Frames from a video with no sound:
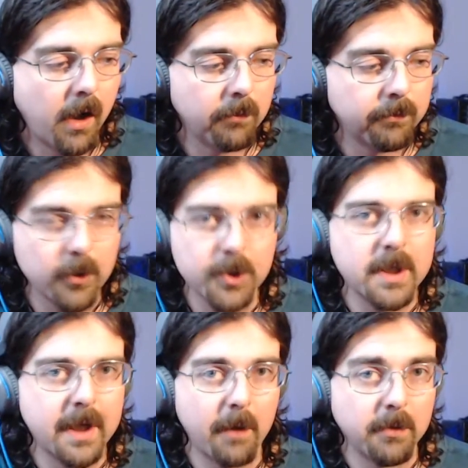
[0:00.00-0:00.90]
first
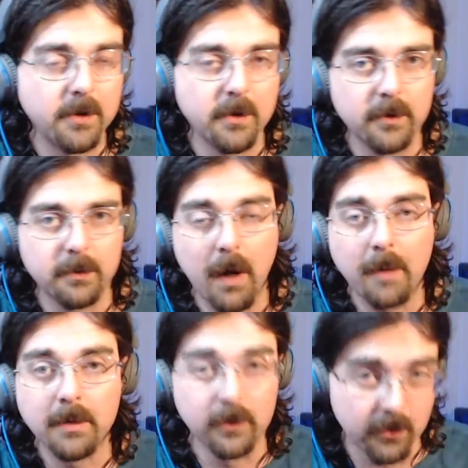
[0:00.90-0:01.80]
thing I would do is
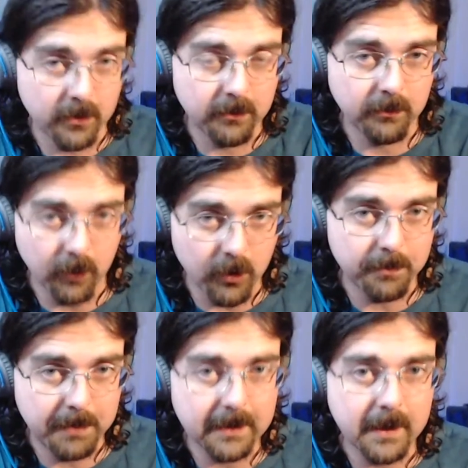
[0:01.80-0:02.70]
probably learn
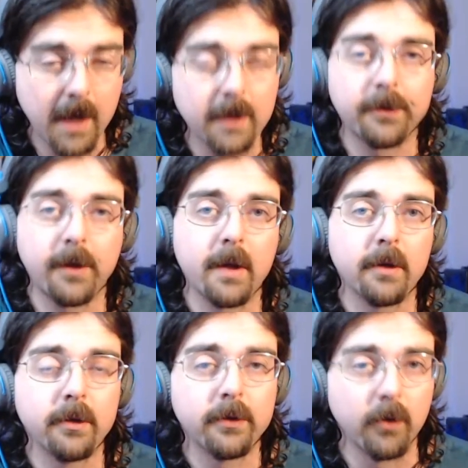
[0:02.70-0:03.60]
pentatonic
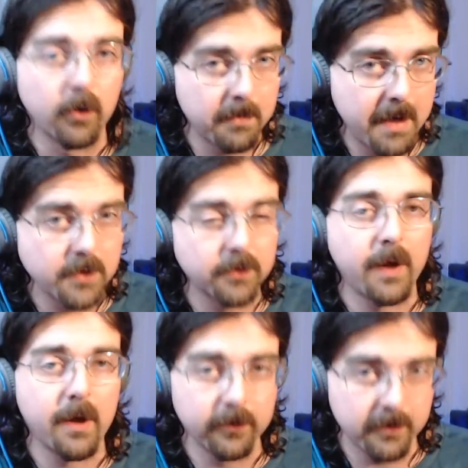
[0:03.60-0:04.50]
scales, learn major
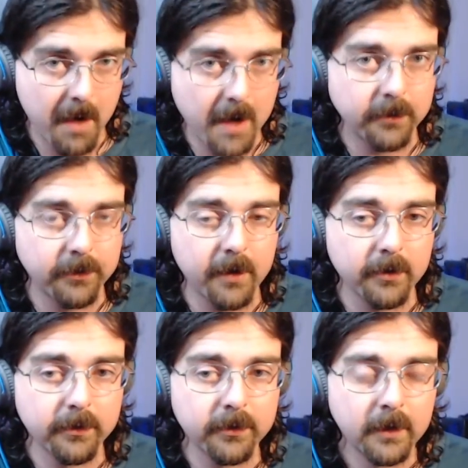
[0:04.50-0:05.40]
scales and minor
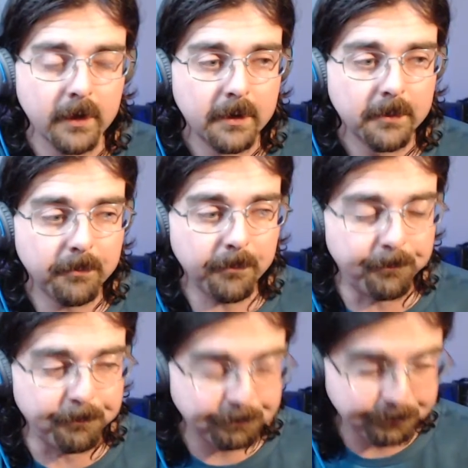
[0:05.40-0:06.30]
scales,
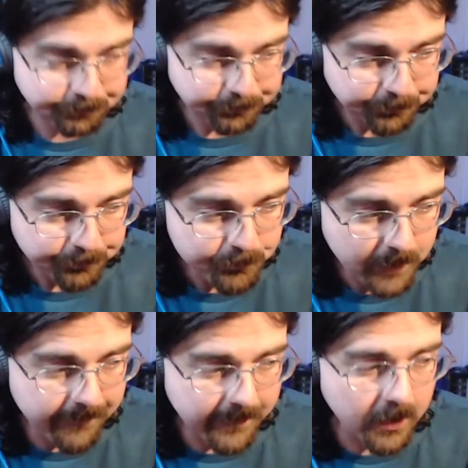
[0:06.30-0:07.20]
and
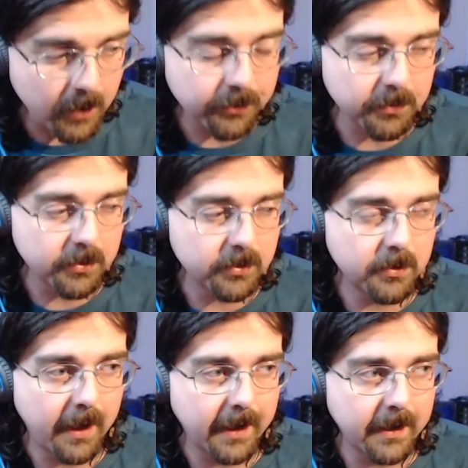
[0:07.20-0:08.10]
then go
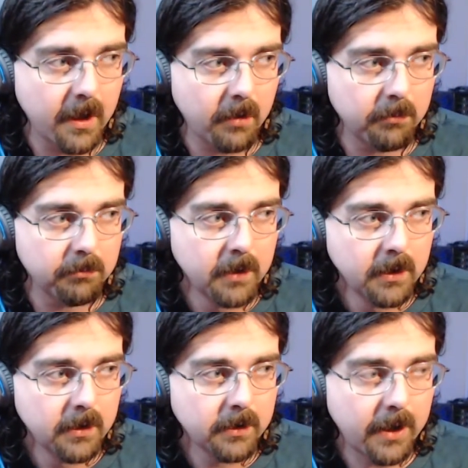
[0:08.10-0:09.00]
through and
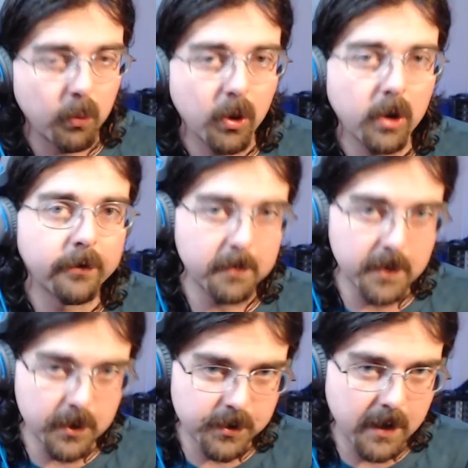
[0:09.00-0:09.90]
kind of work on some
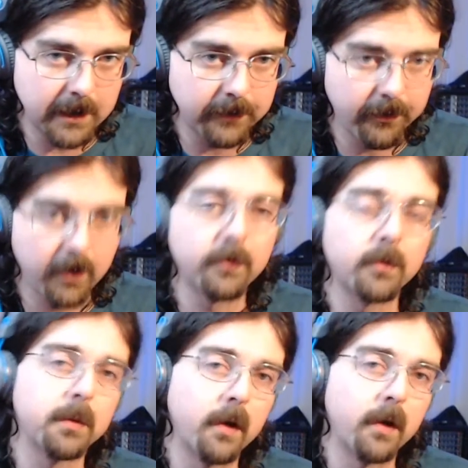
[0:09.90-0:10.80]
ear training stuff,
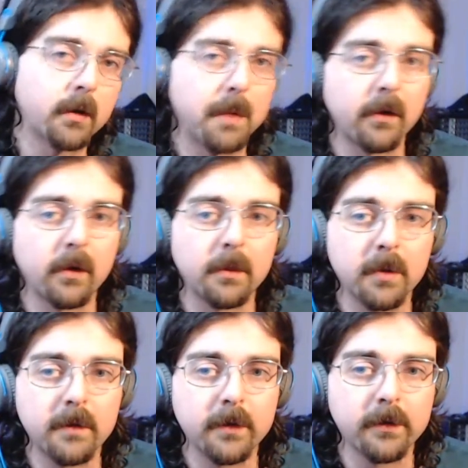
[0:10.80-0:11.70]
which we talked about on a
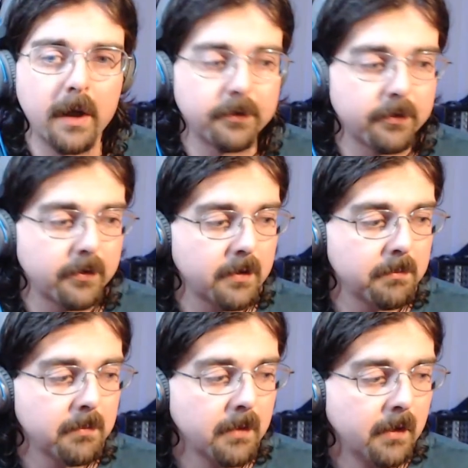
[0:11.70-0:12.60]
previous live
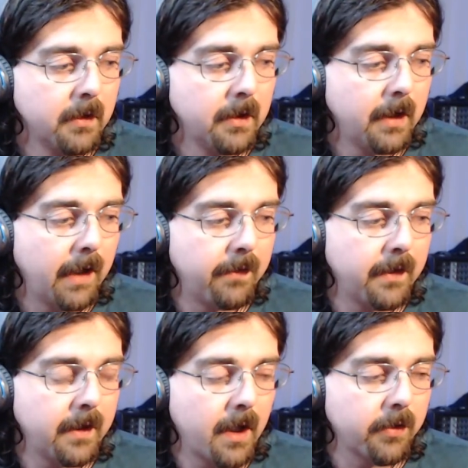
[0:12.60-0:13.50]
stream. And
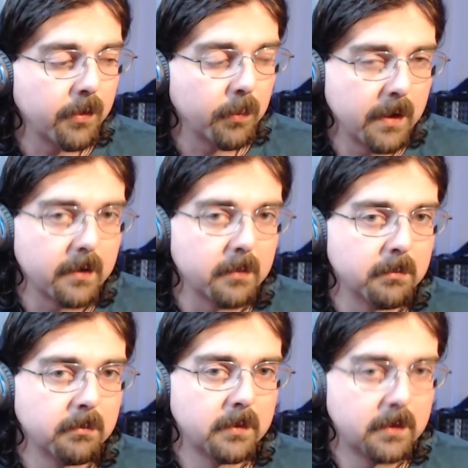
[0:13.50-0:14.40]
then the
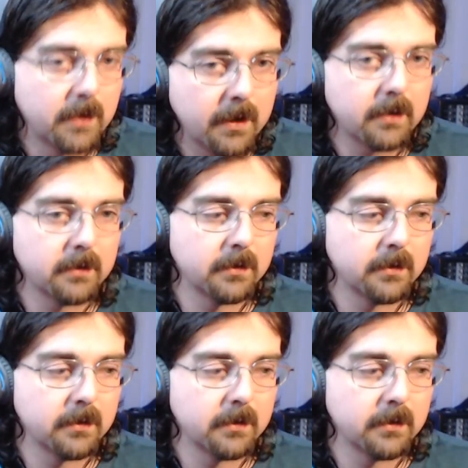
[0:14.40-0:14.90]
rhythm, da-da,